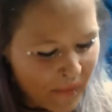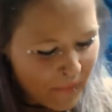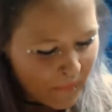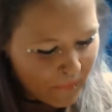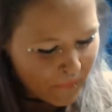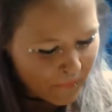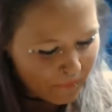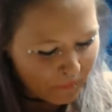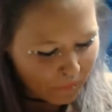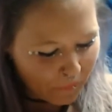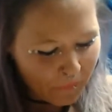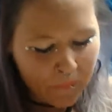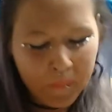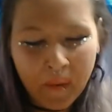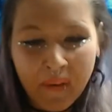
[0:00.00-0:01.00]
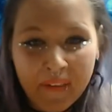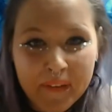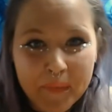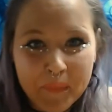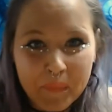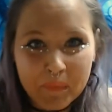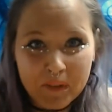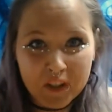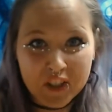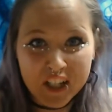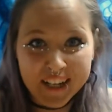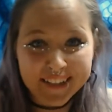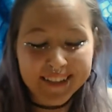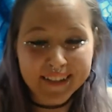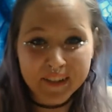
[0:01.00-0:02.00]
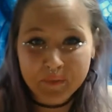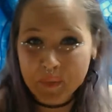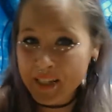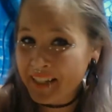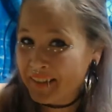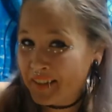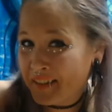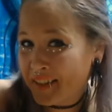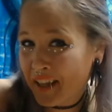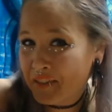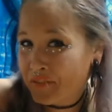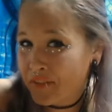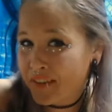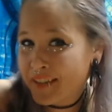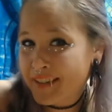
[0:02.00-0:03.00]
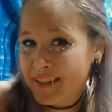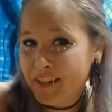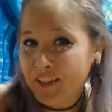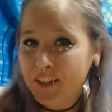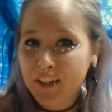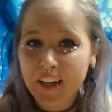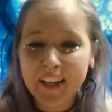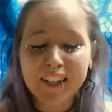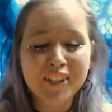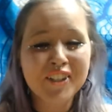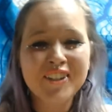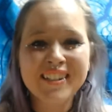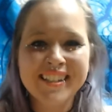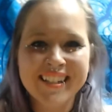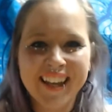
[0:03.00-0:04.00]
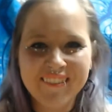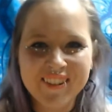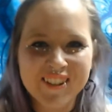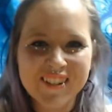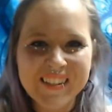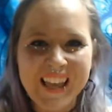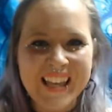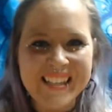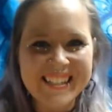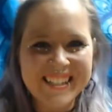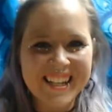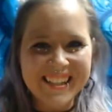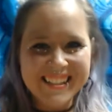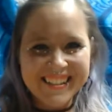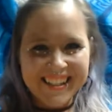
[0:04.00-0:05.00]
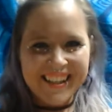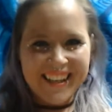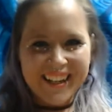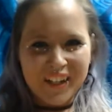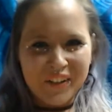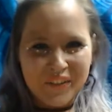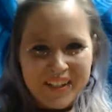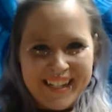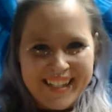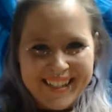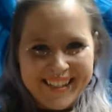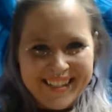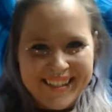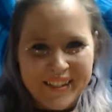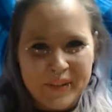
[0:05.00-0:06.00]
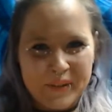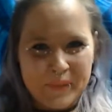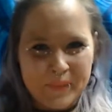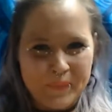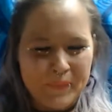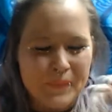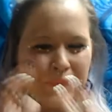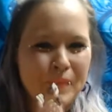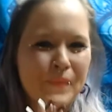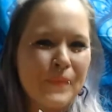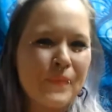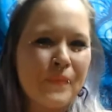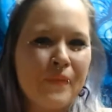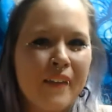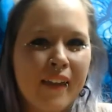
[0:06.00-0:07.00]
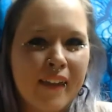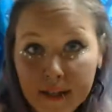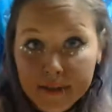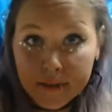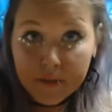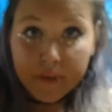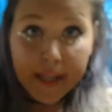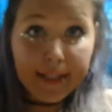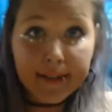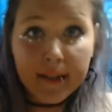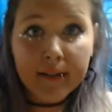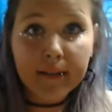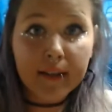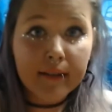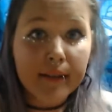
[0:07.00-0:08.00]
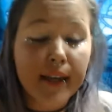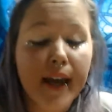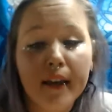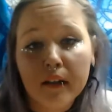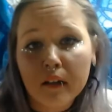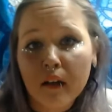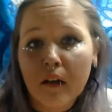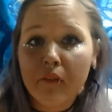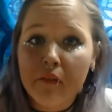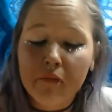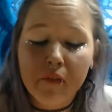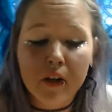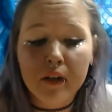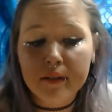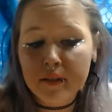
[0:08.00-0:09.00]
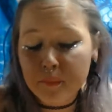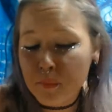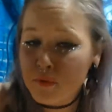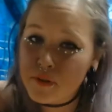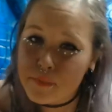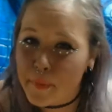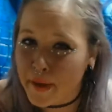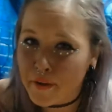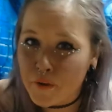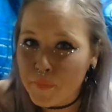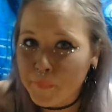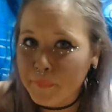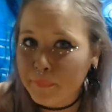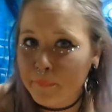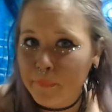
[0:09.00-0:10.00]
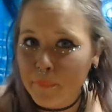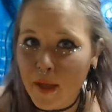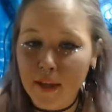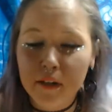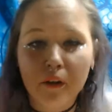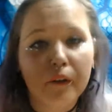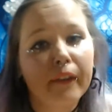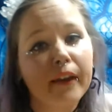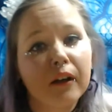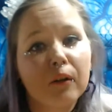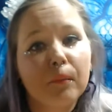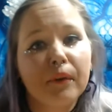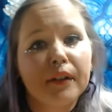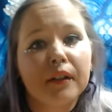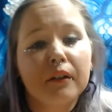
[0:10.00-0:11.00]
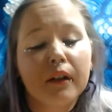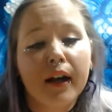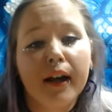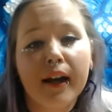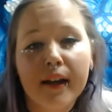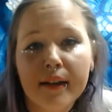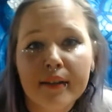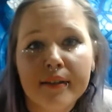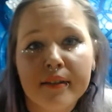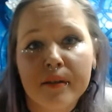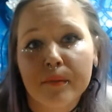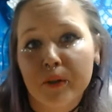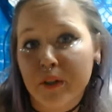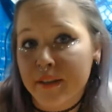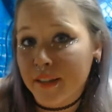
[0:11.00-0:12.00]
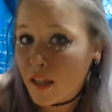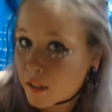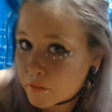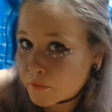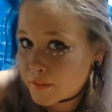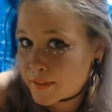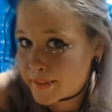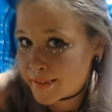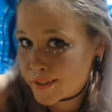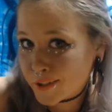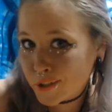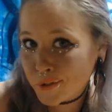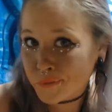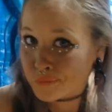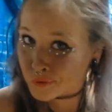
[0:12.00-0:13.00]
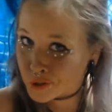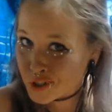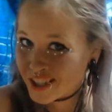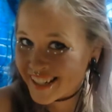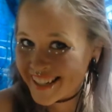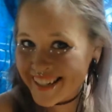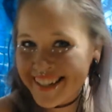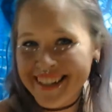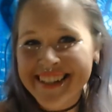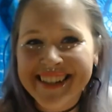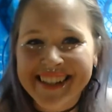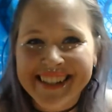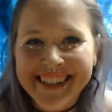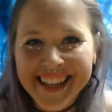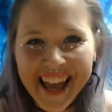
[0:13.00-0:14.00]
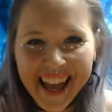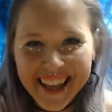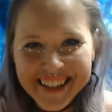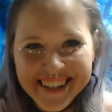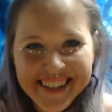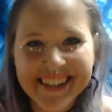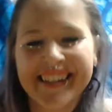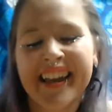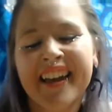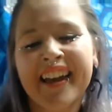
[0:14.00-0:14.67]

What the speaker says: So, your chances of being successful this year in your endeavors has just increased. So that's it. That's the end of the very simple spell. I know that it'll bring you guys some good luck for this year, good fortune and success.